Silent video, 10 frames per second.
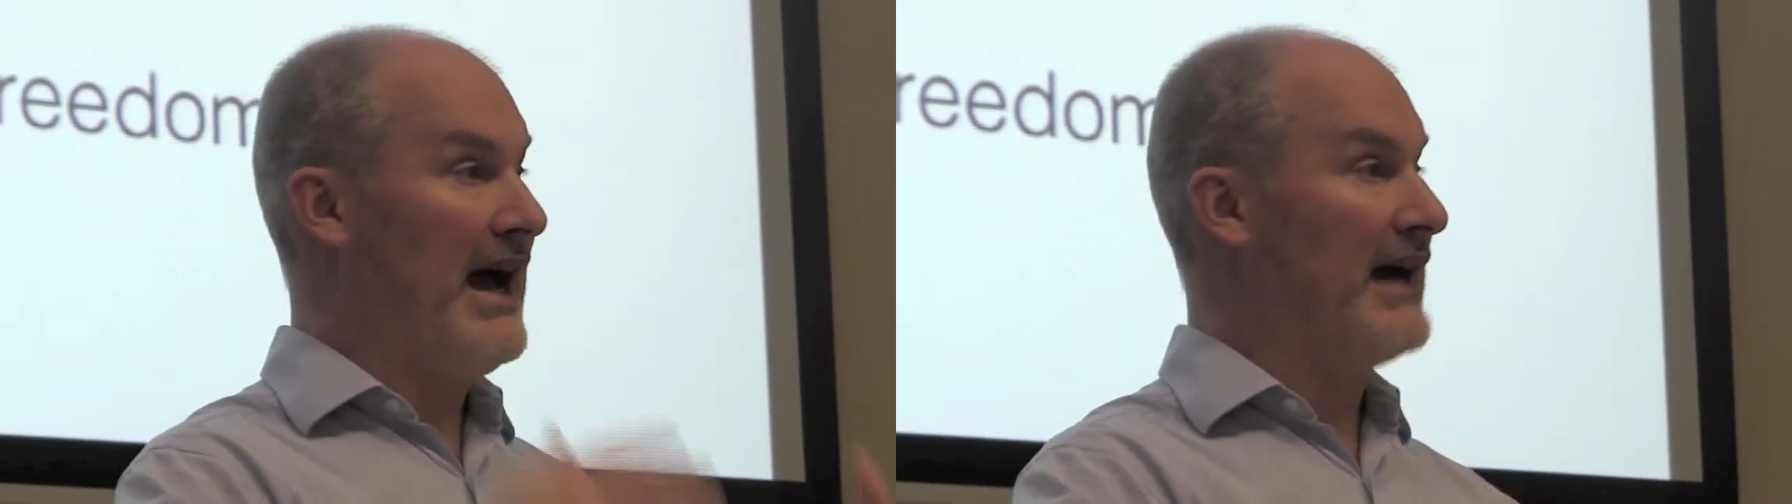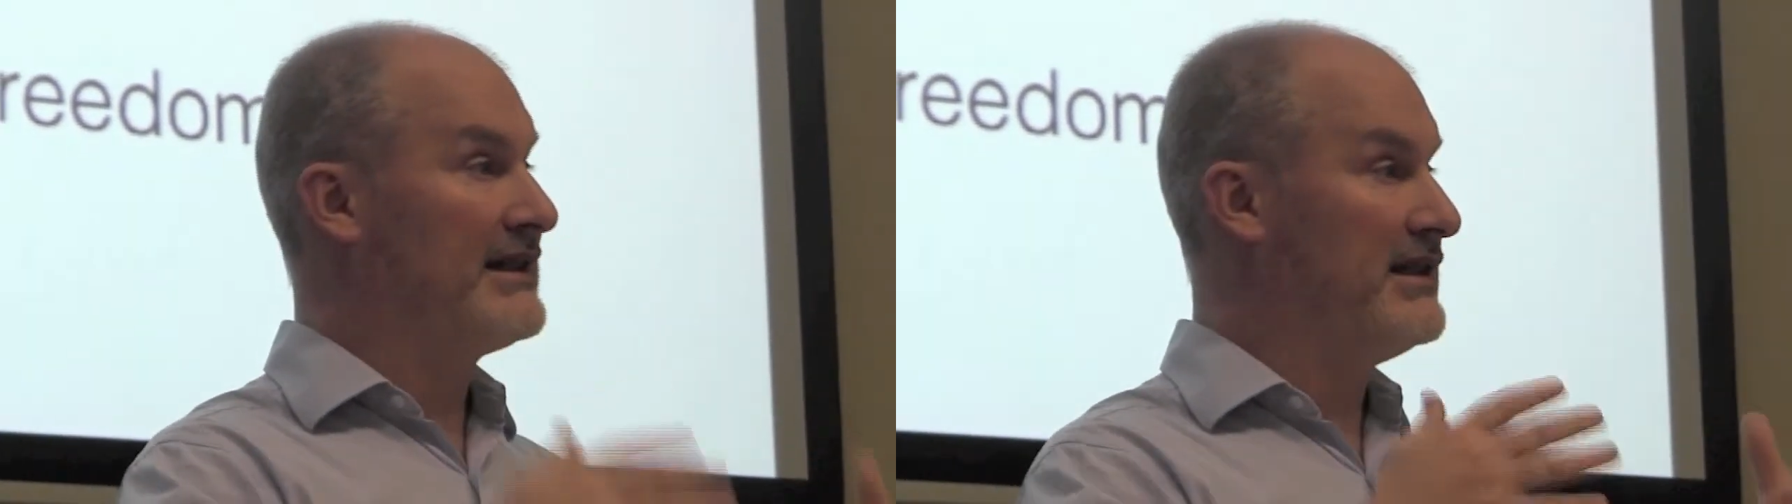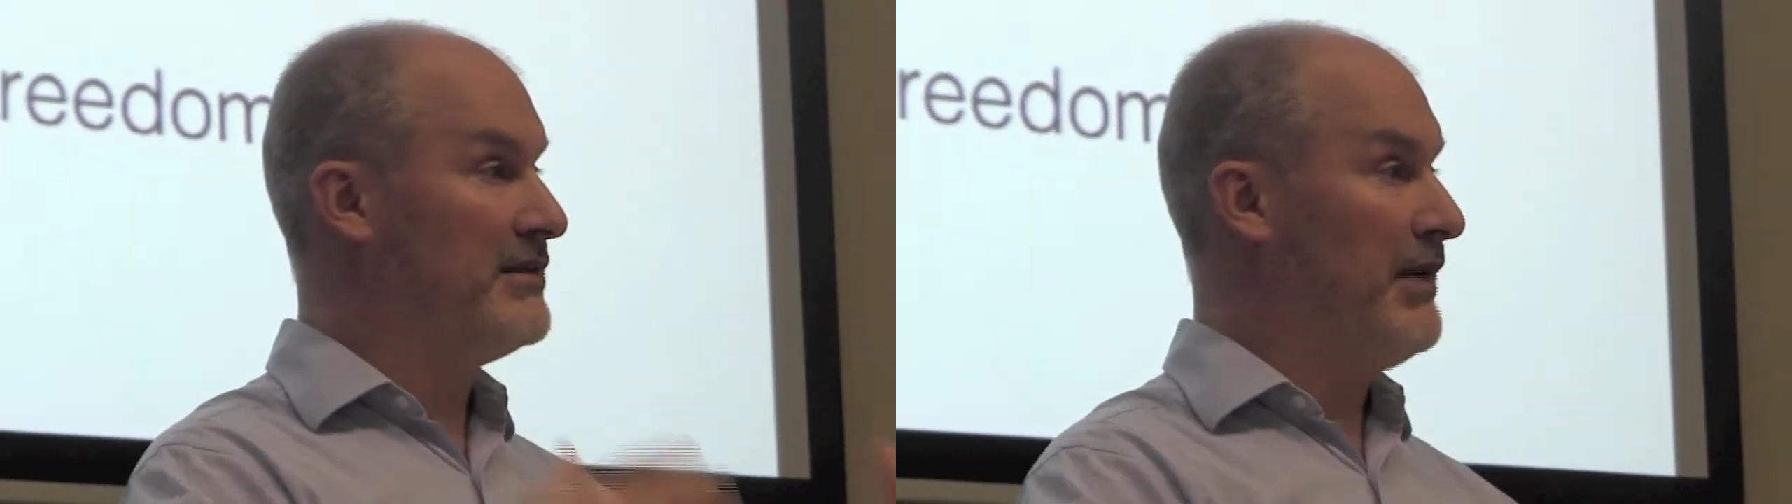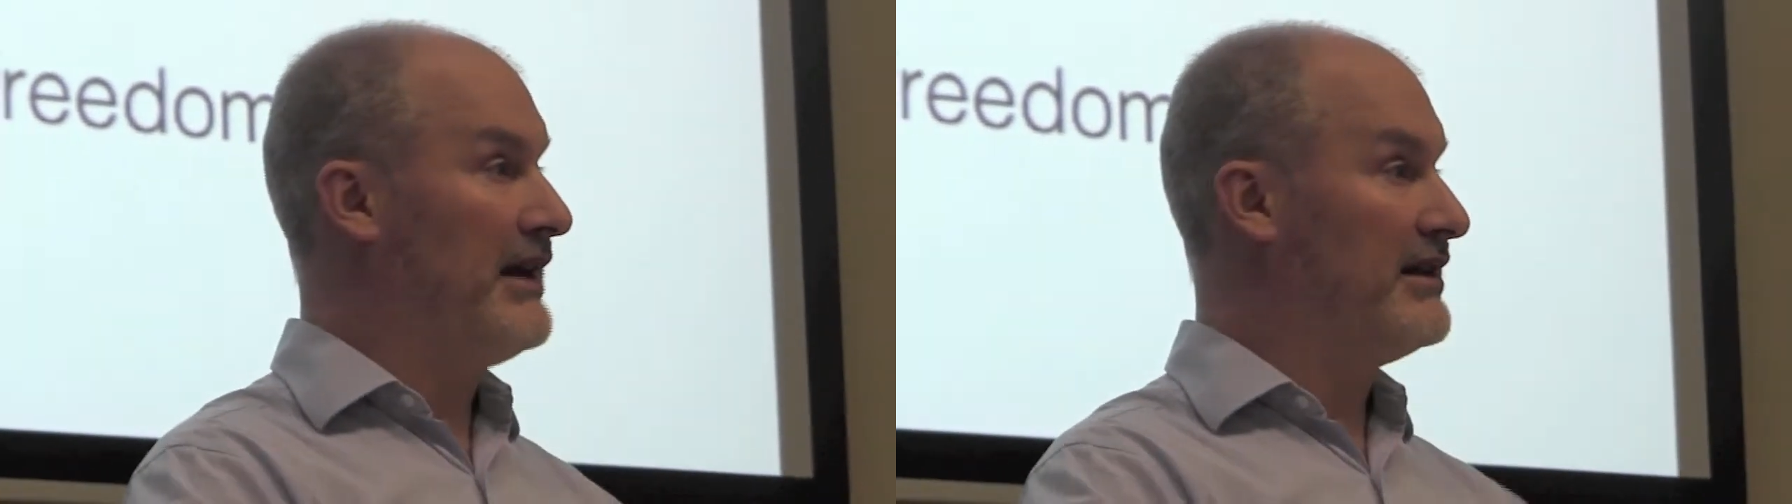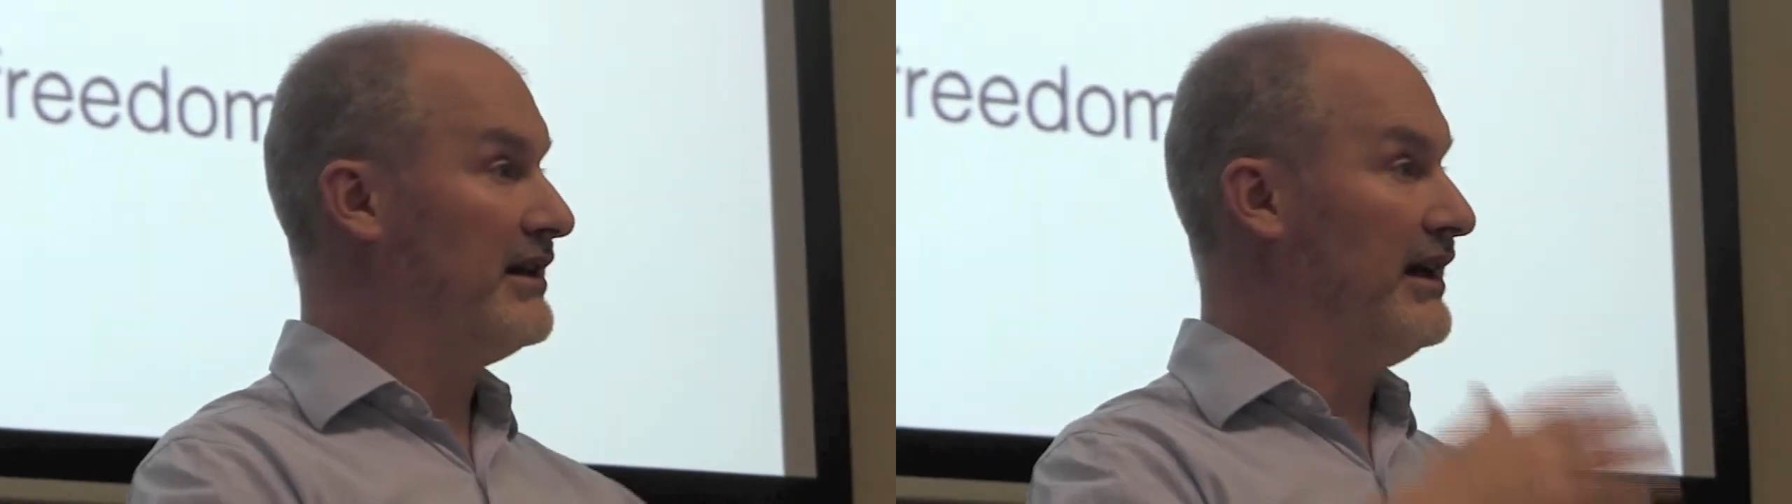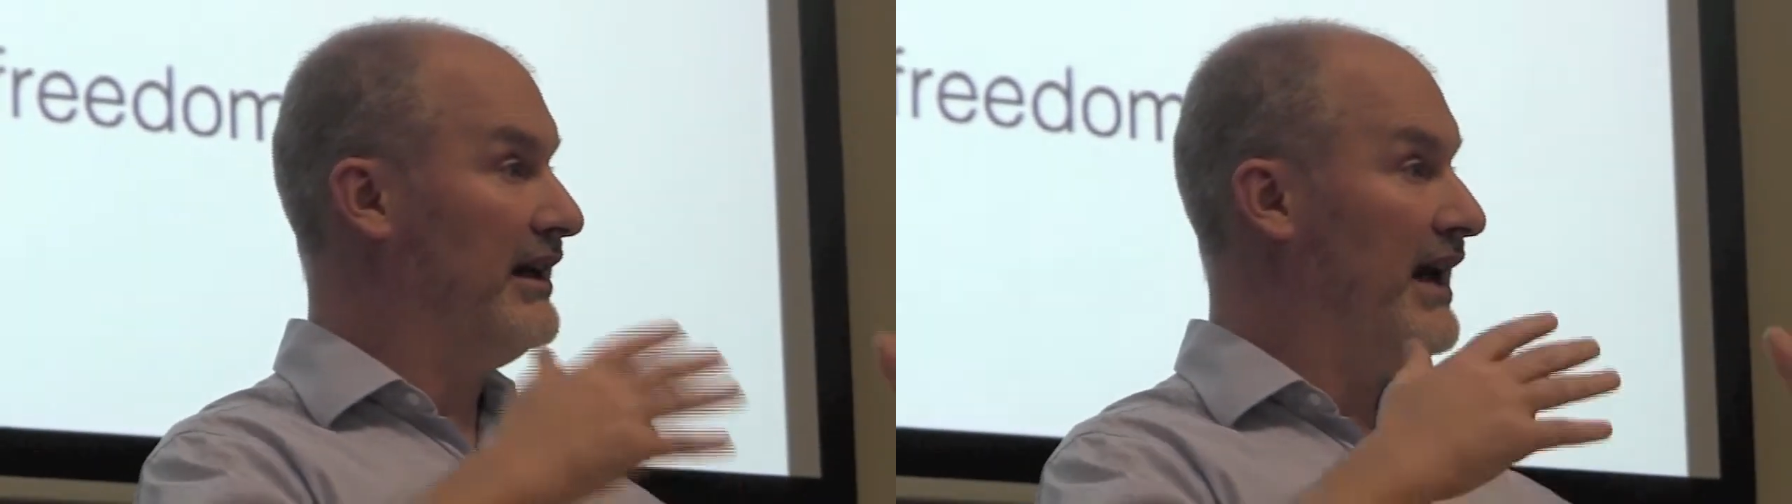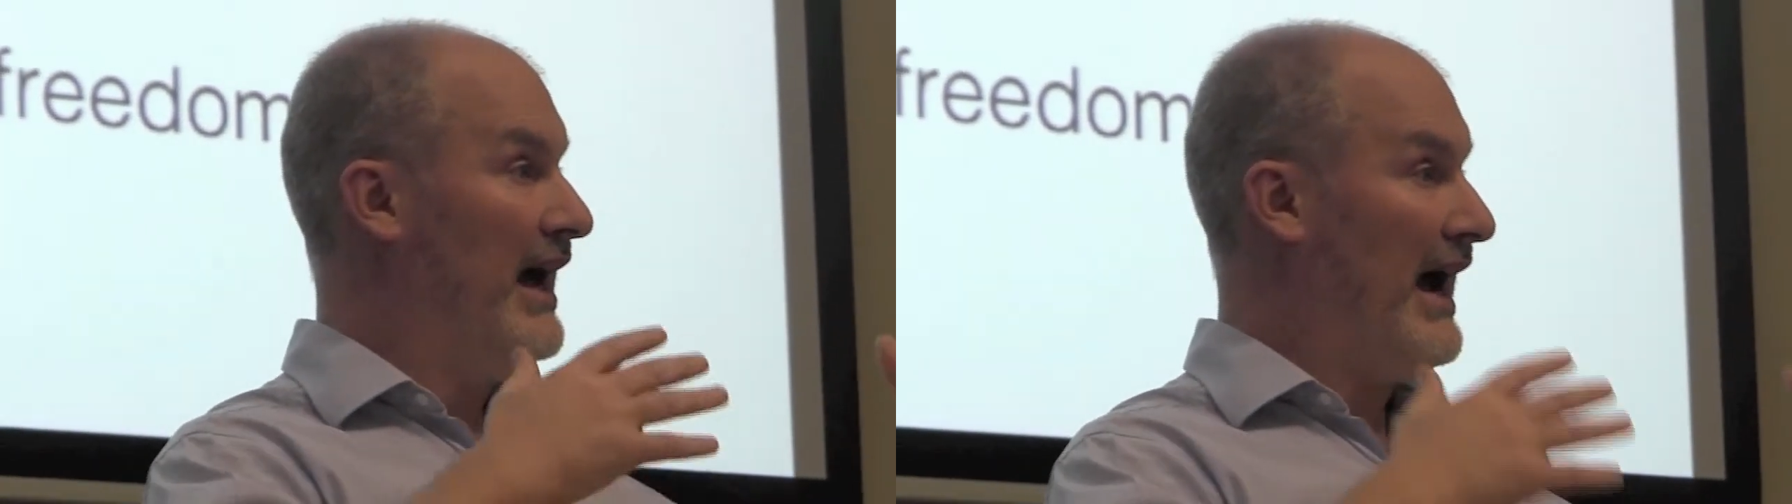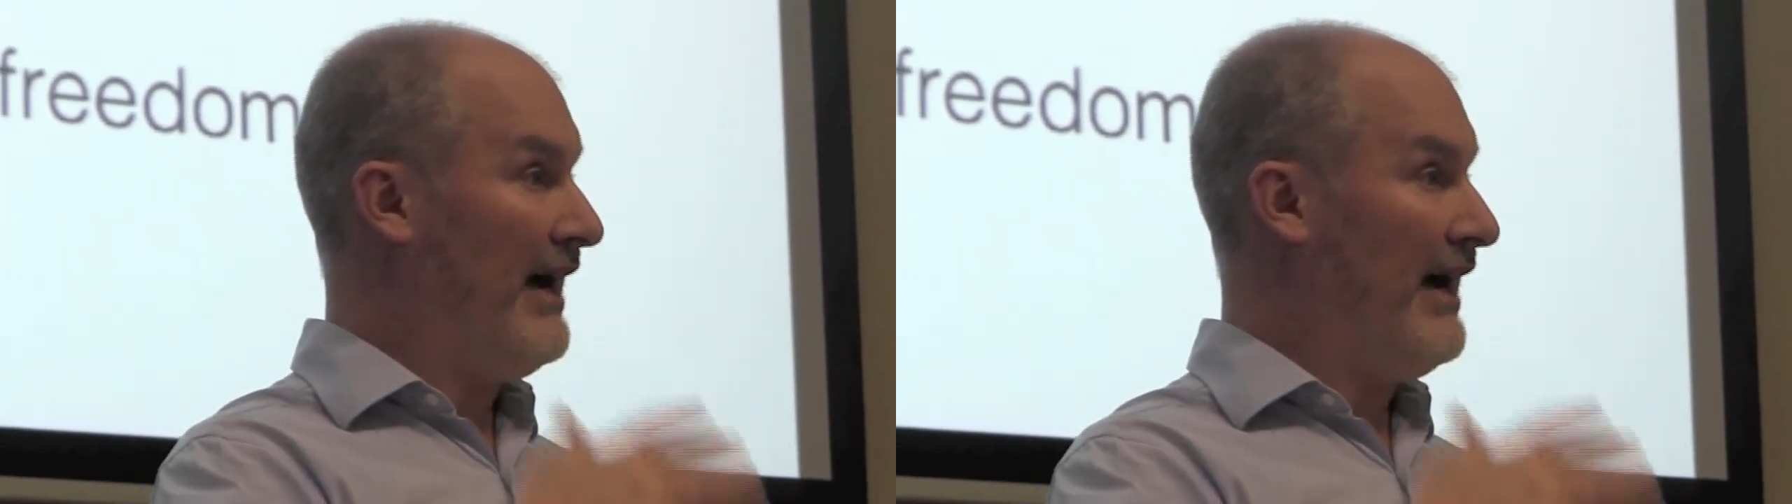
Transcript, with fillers: act independently,